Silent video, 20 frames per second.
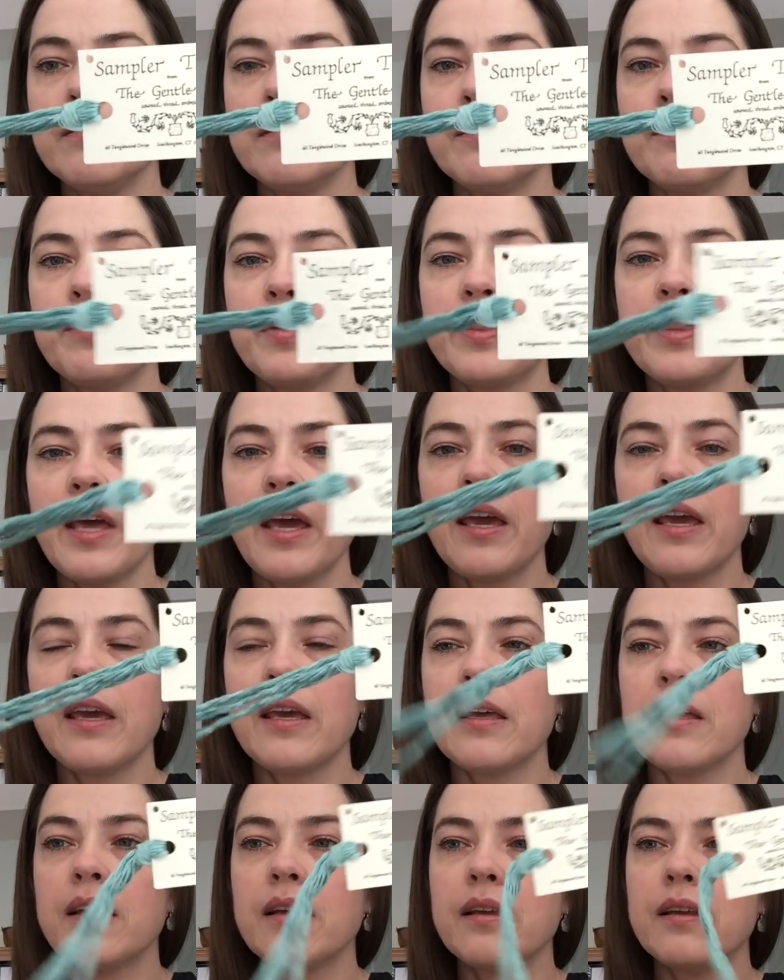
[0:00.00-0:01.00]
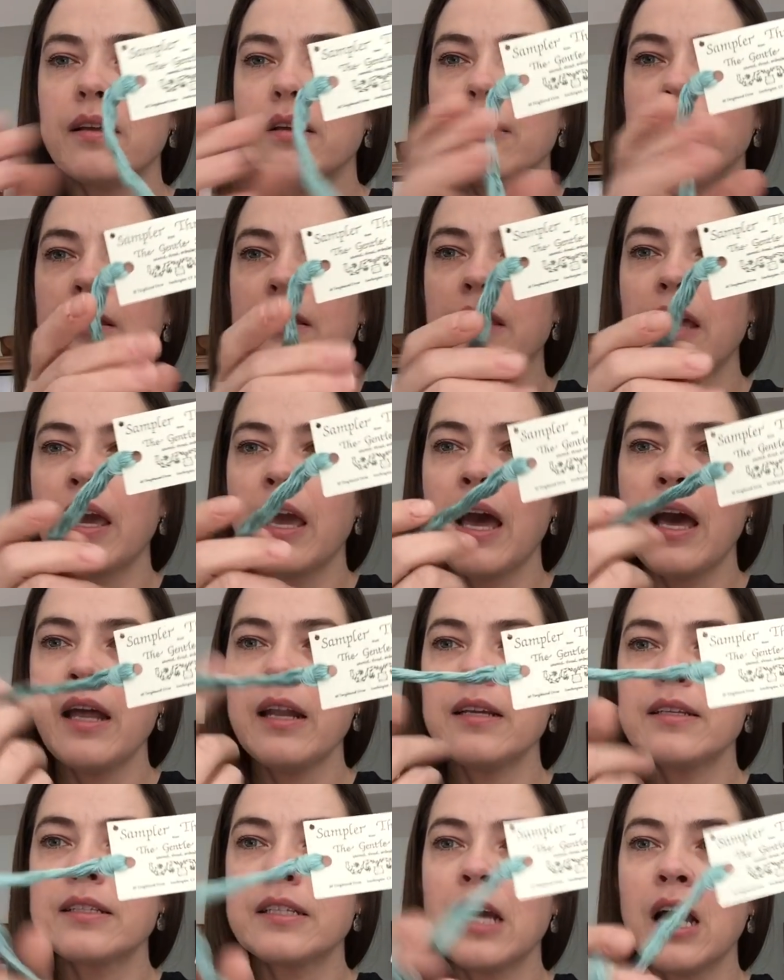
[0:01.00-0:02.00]
But they had
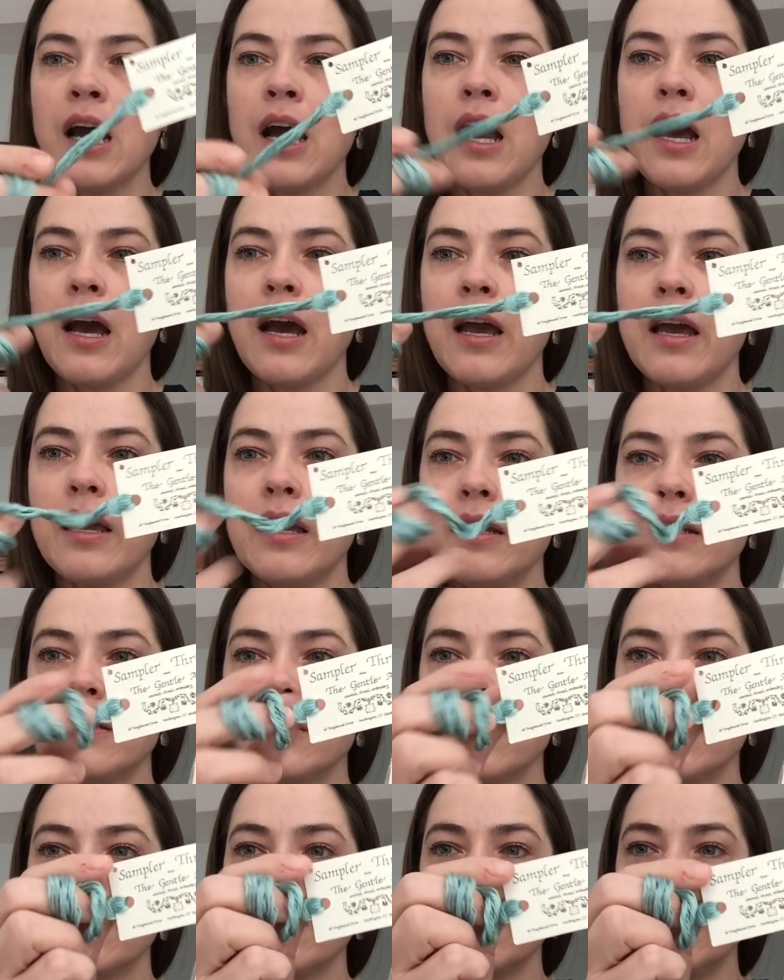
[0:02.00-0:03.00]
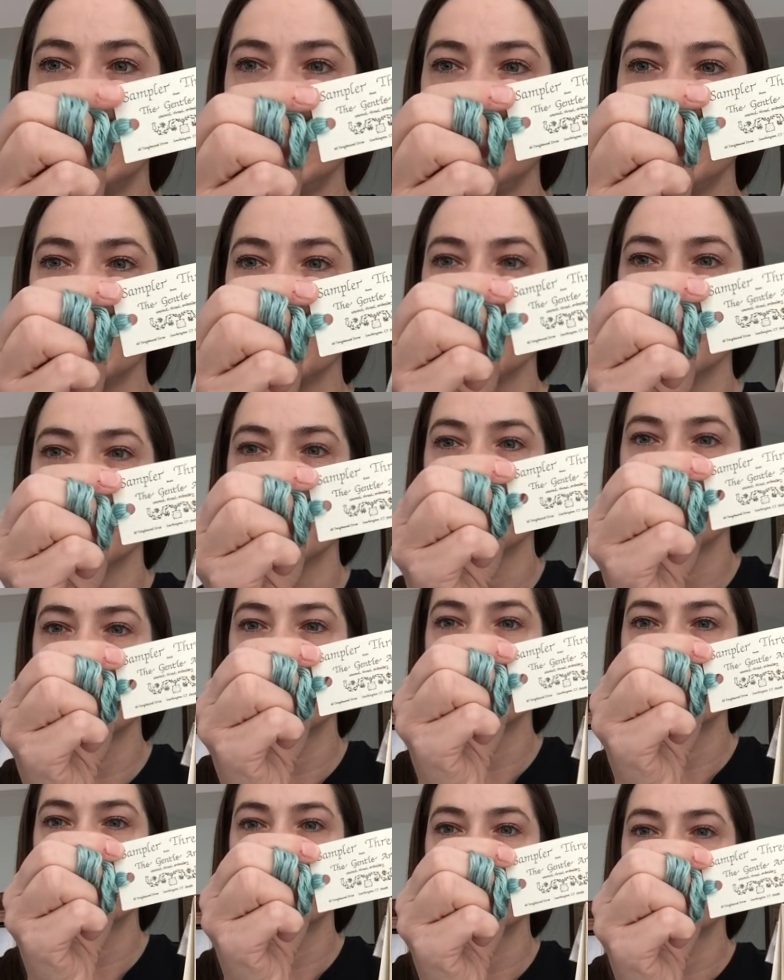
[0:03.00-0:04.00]
it tied here
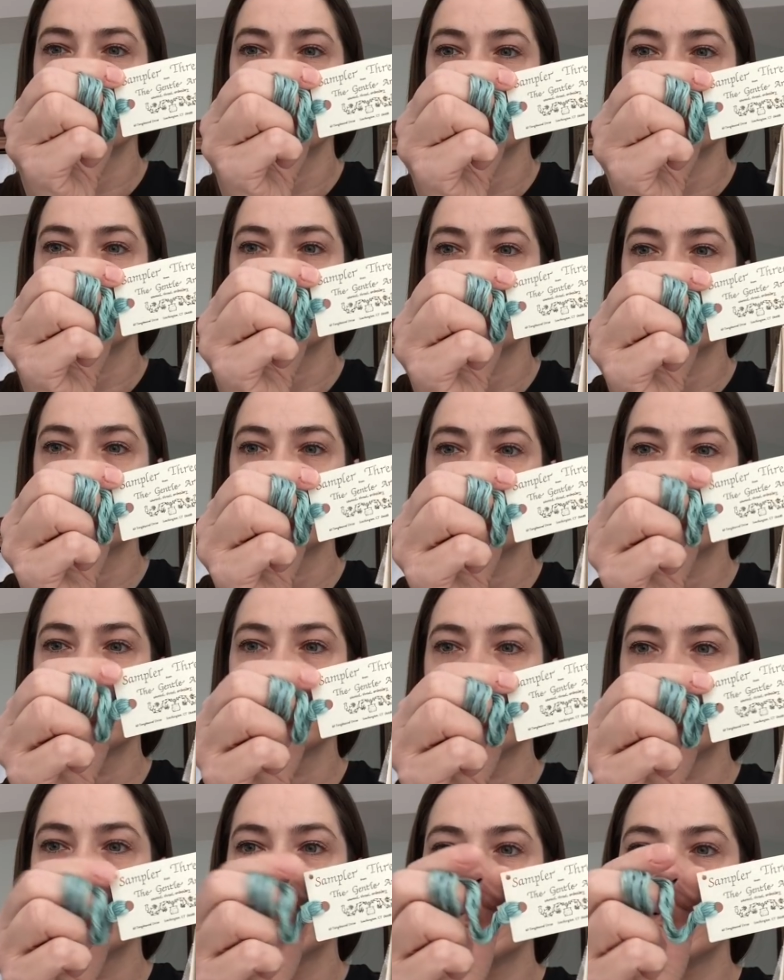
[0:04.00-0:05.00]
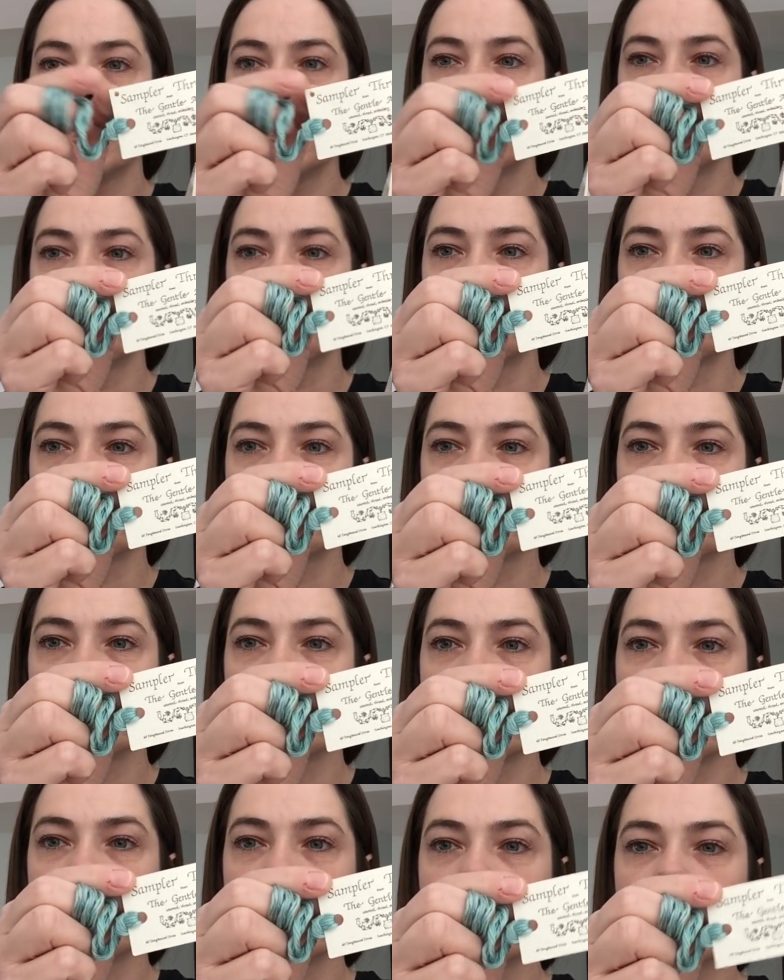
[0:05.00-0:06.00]

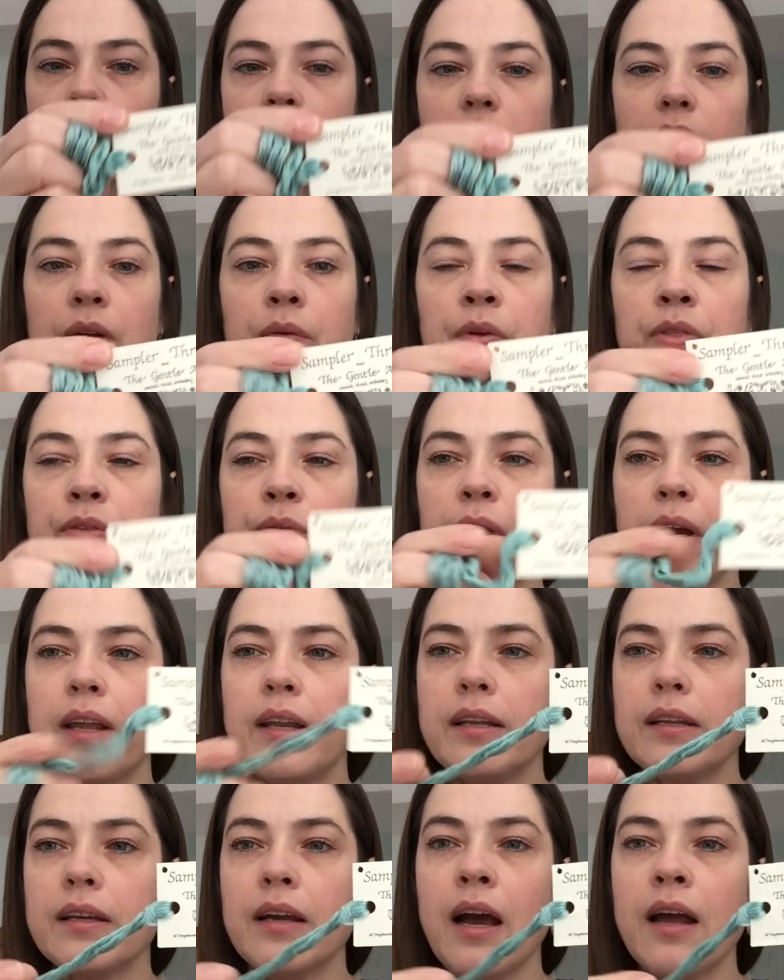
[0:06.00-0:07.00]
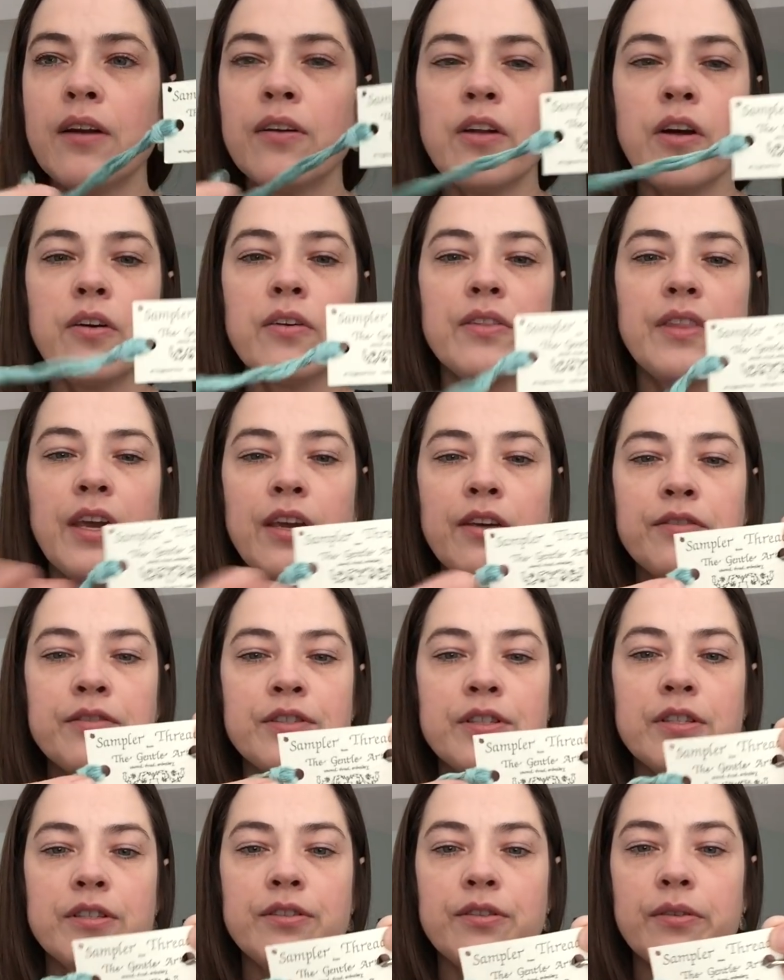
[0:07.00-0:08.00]
with thread. I don't know, they
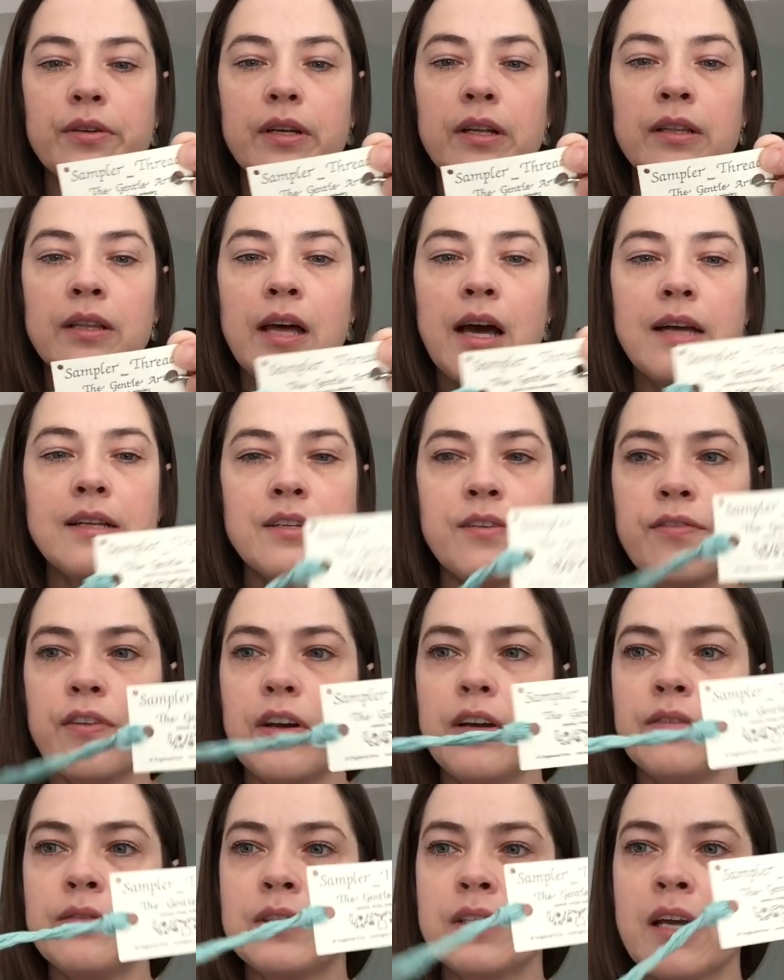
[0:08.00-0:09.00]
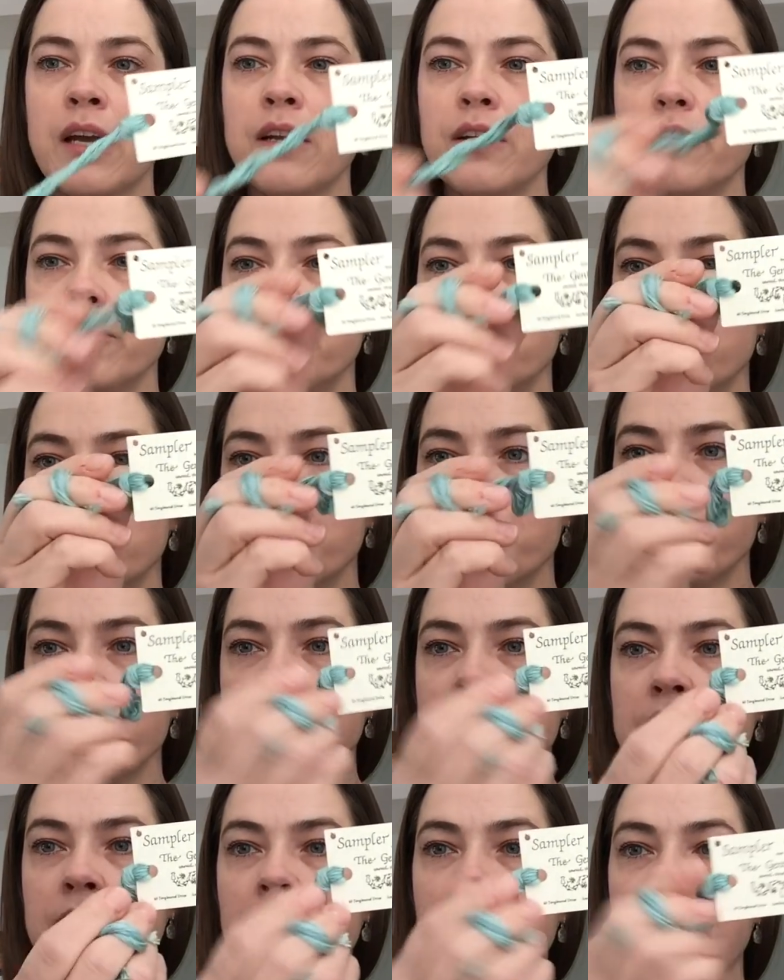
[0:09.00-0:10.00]
used to do it a lot different. It was kind of
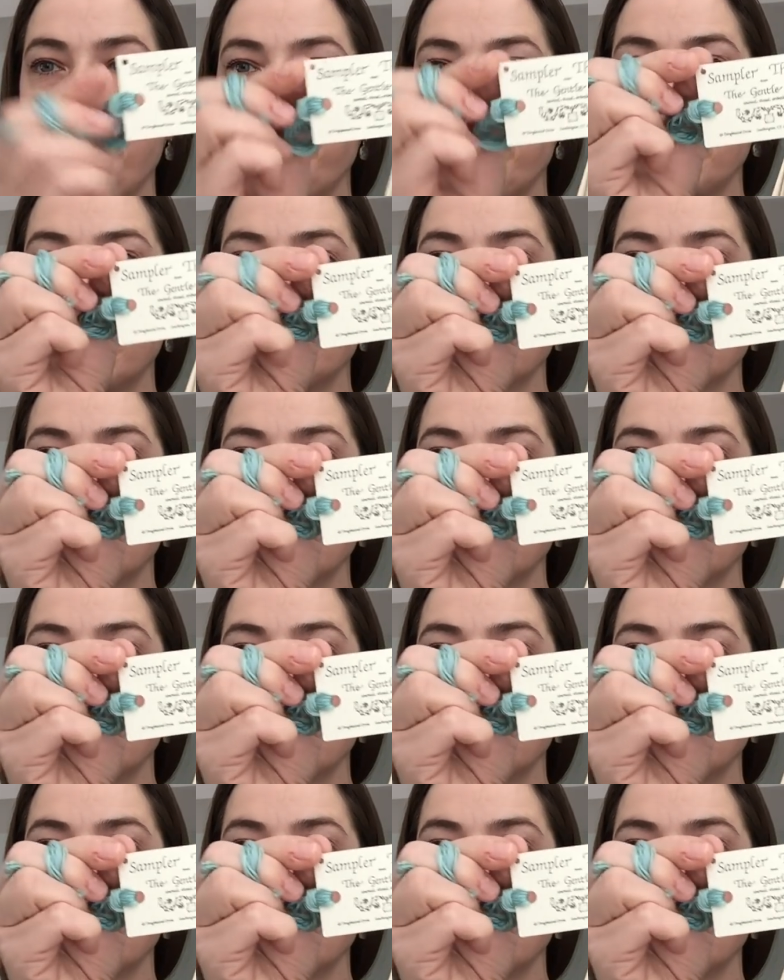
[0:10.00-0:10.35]
twisted up and